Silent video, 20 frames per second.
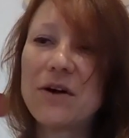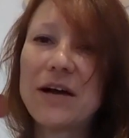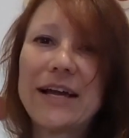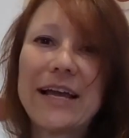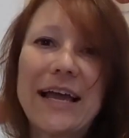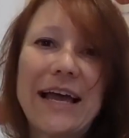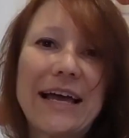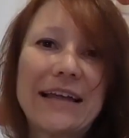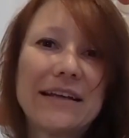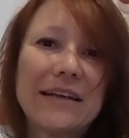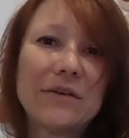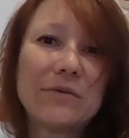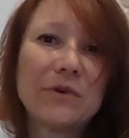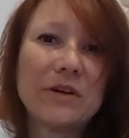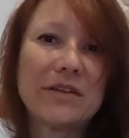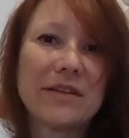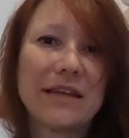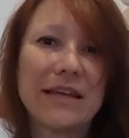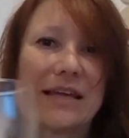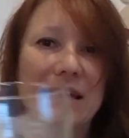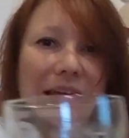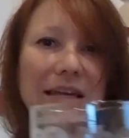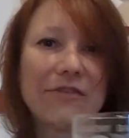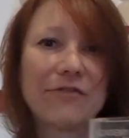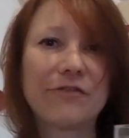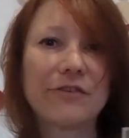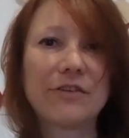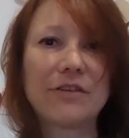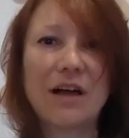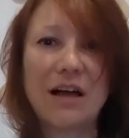I had it with a
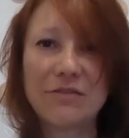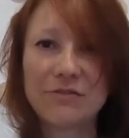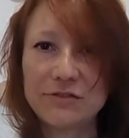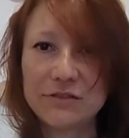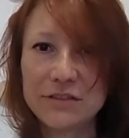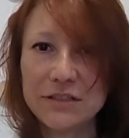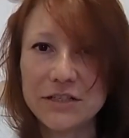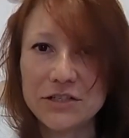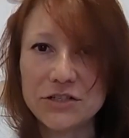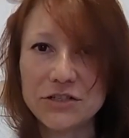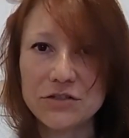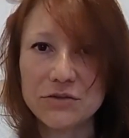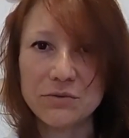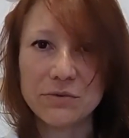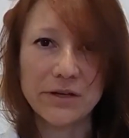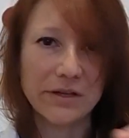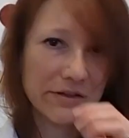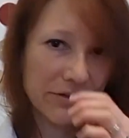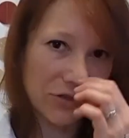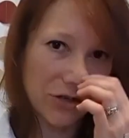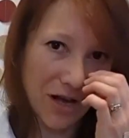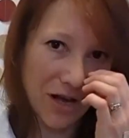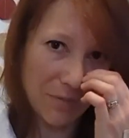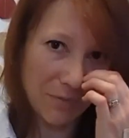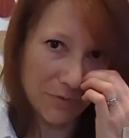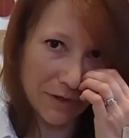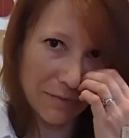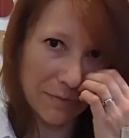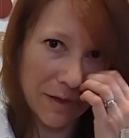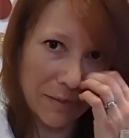falafel dish with chopped
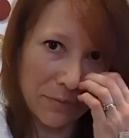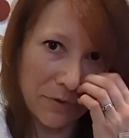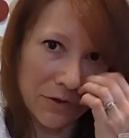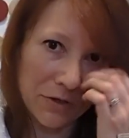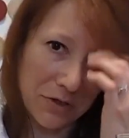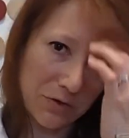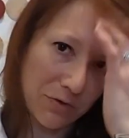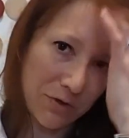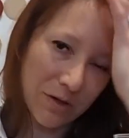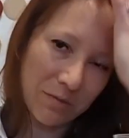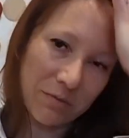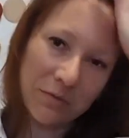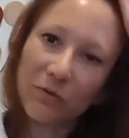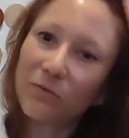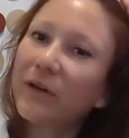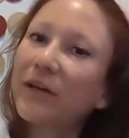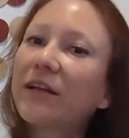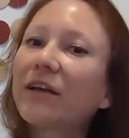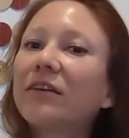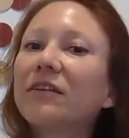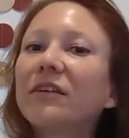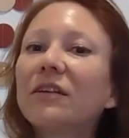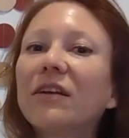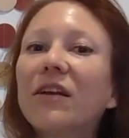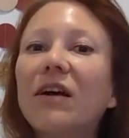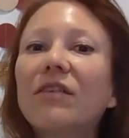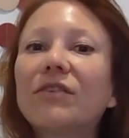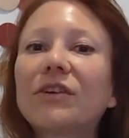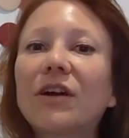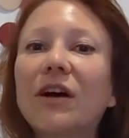red pepper, cucumber, red onion, and
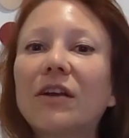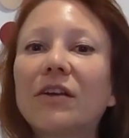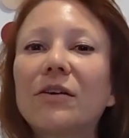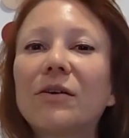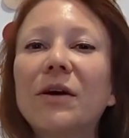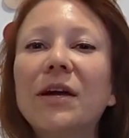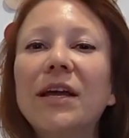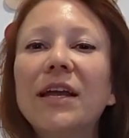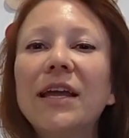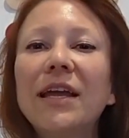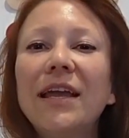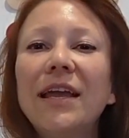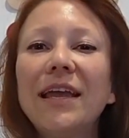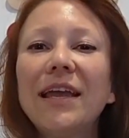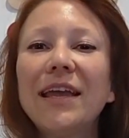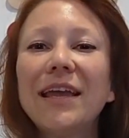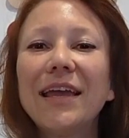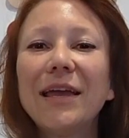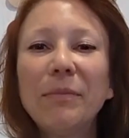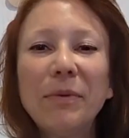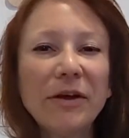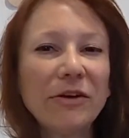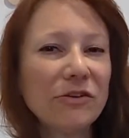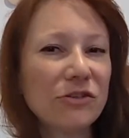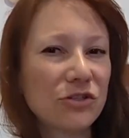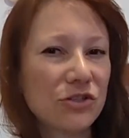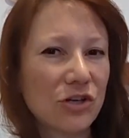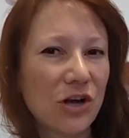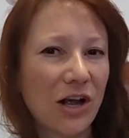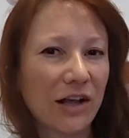avocado. It paired
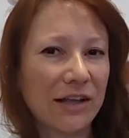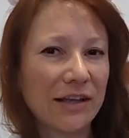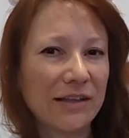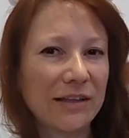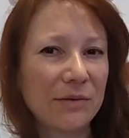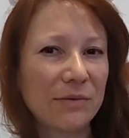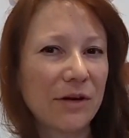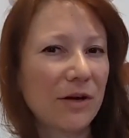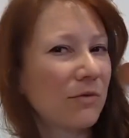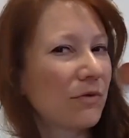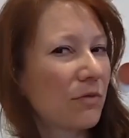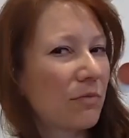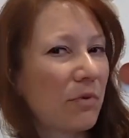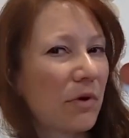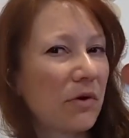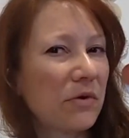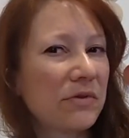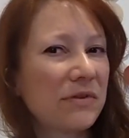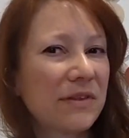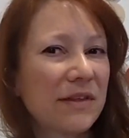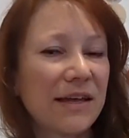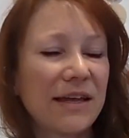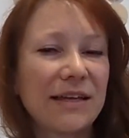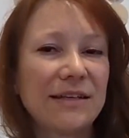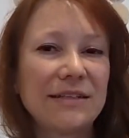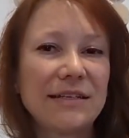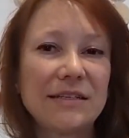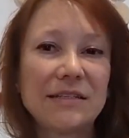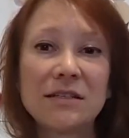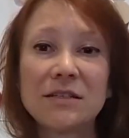shockingly well with both
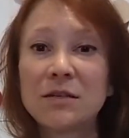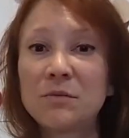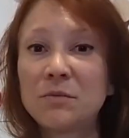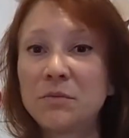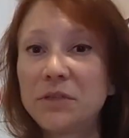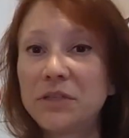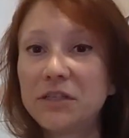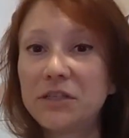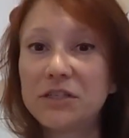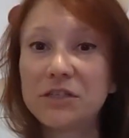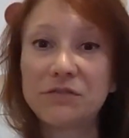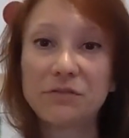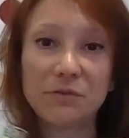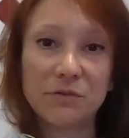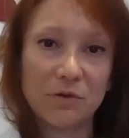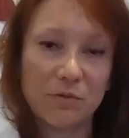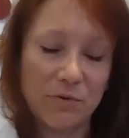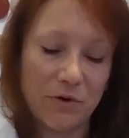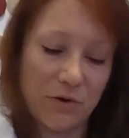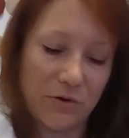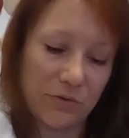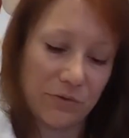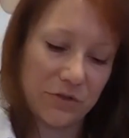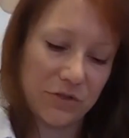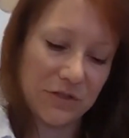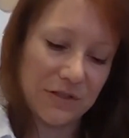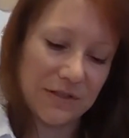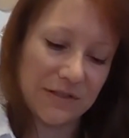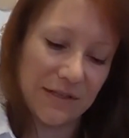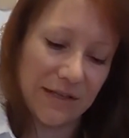and tasted completely different with both, which
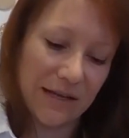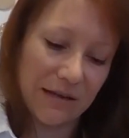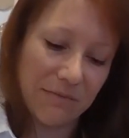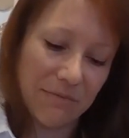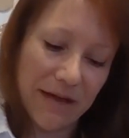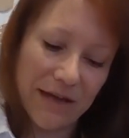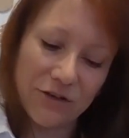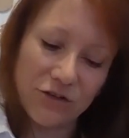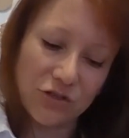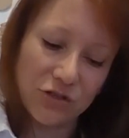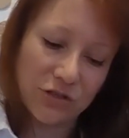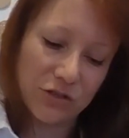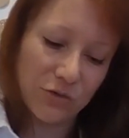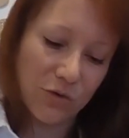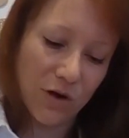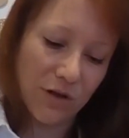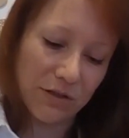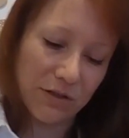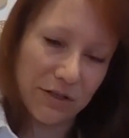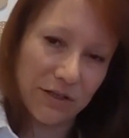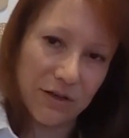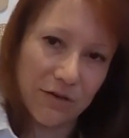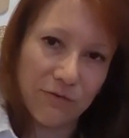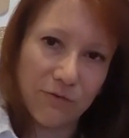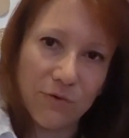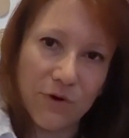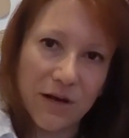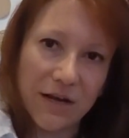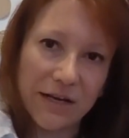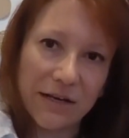is a magic quality of
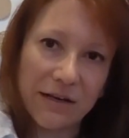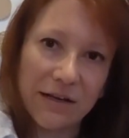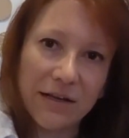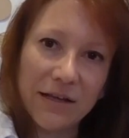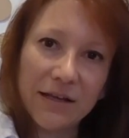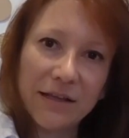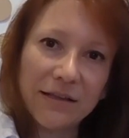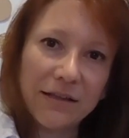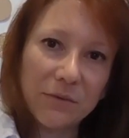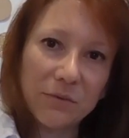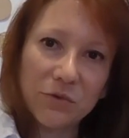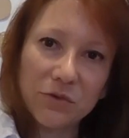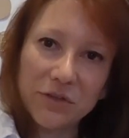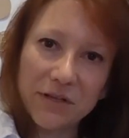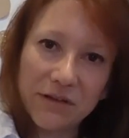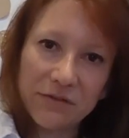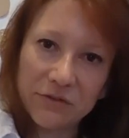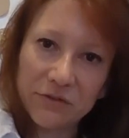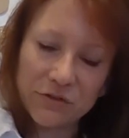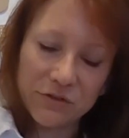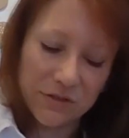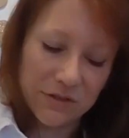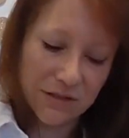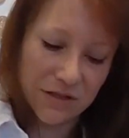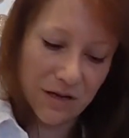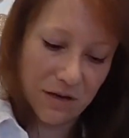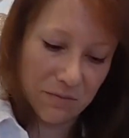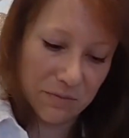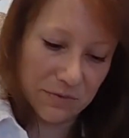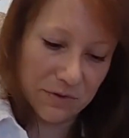wine that will never
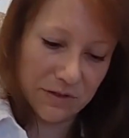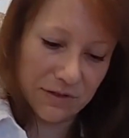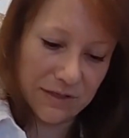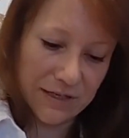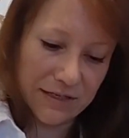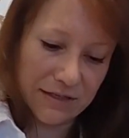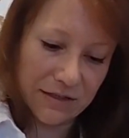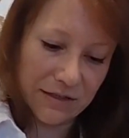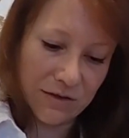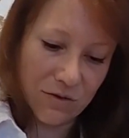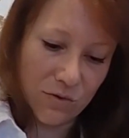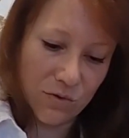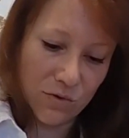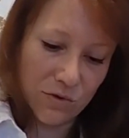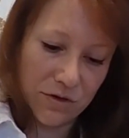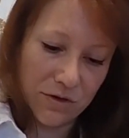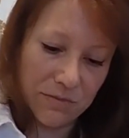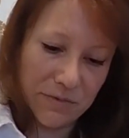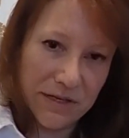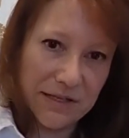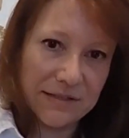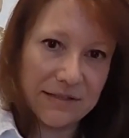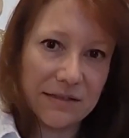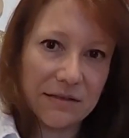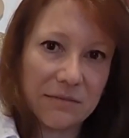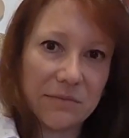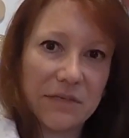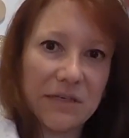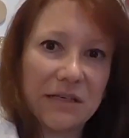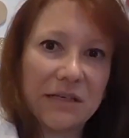stop delighting or
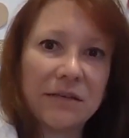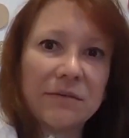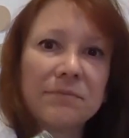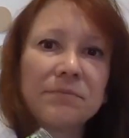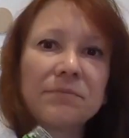amazing me.